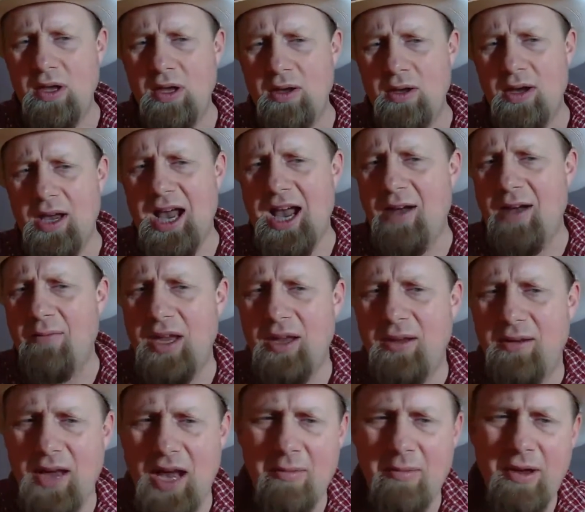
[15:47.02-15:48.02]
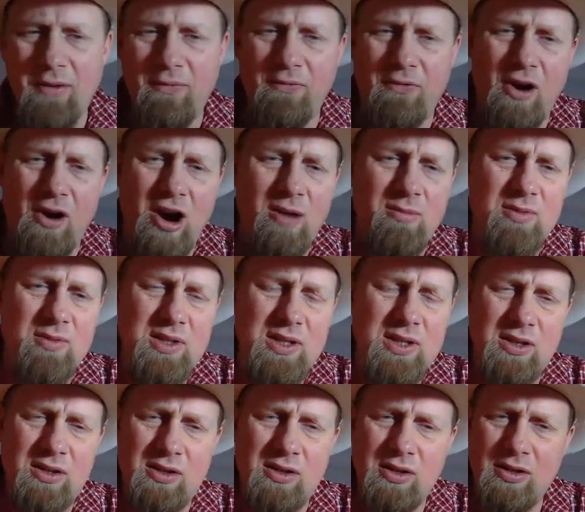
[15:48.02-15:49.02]
how many farms
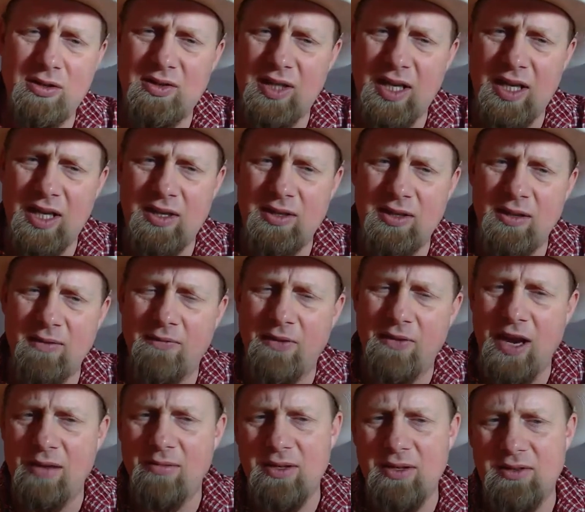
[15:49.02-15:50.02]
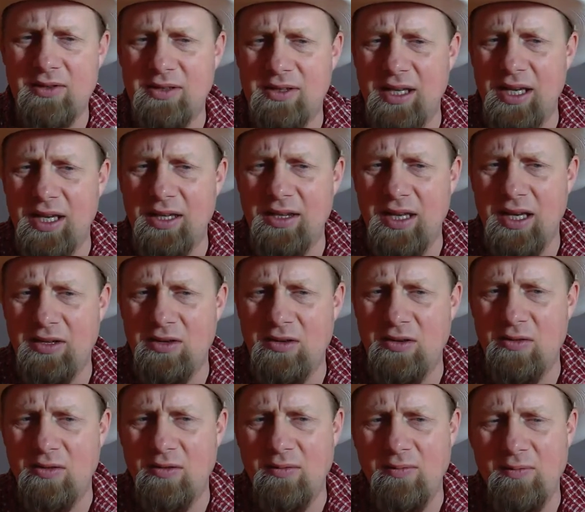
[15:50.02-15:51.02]
you say that the families
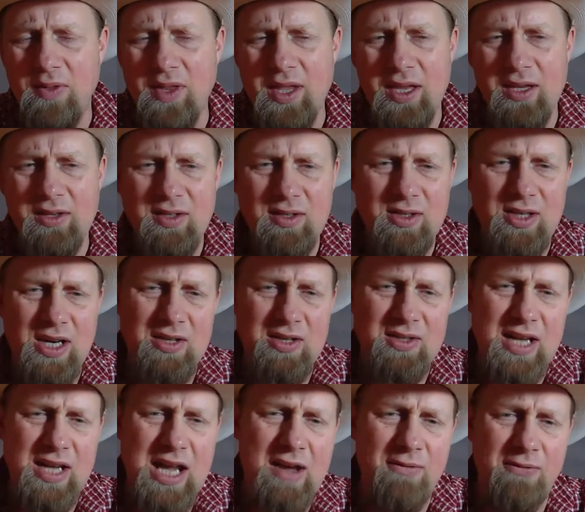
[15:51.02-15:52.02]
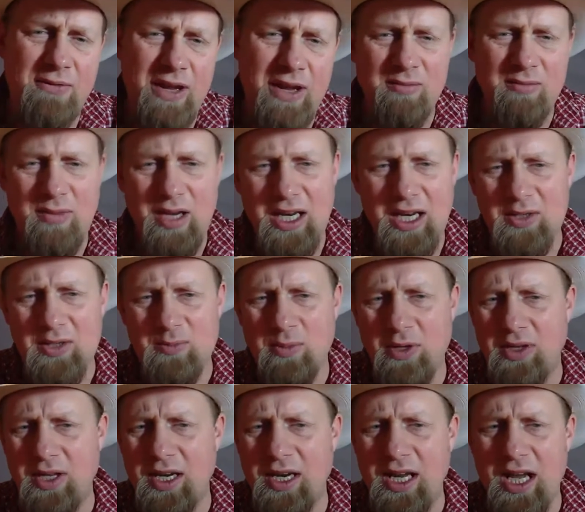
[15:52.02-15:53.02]
they suggest to have family meetings,
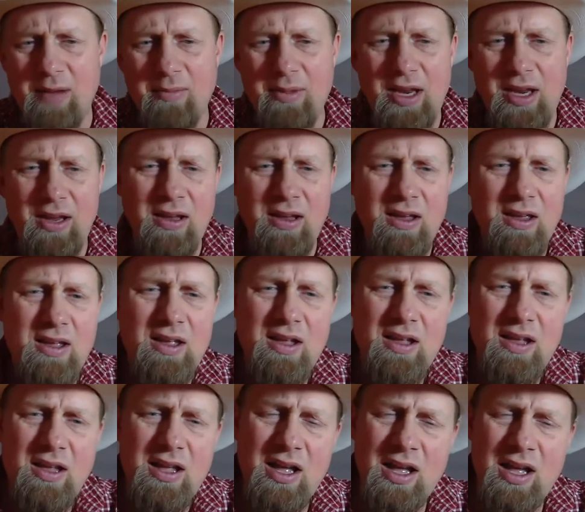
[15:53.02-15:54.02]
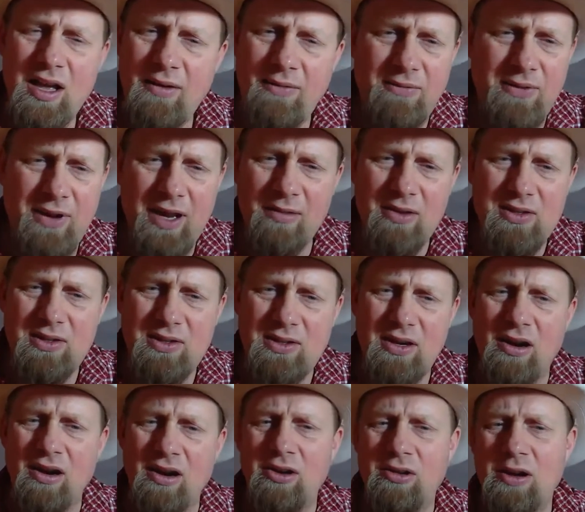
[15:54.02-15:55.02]
but then how many
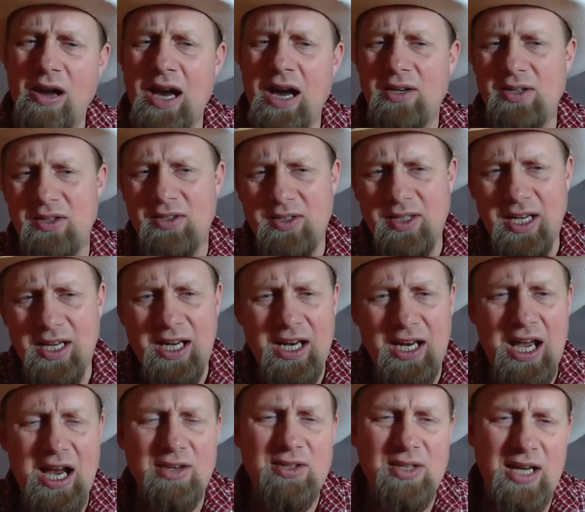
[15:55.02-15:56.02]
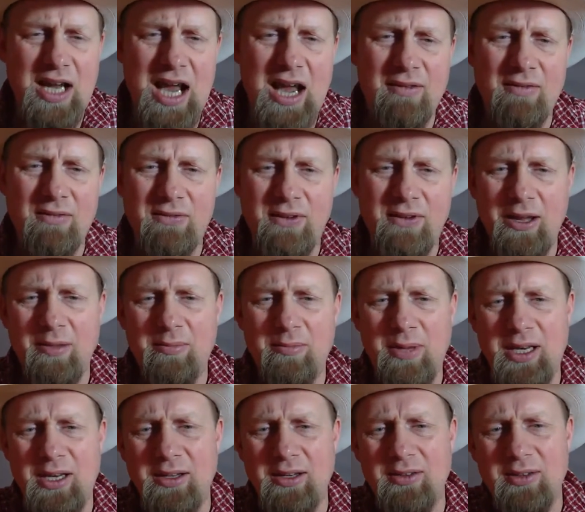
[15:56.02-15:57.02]
families are you actually seeing actually having
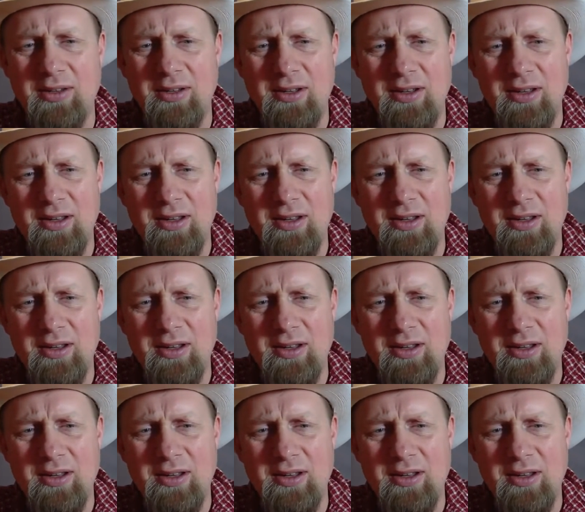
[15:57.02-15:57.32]
family meetings?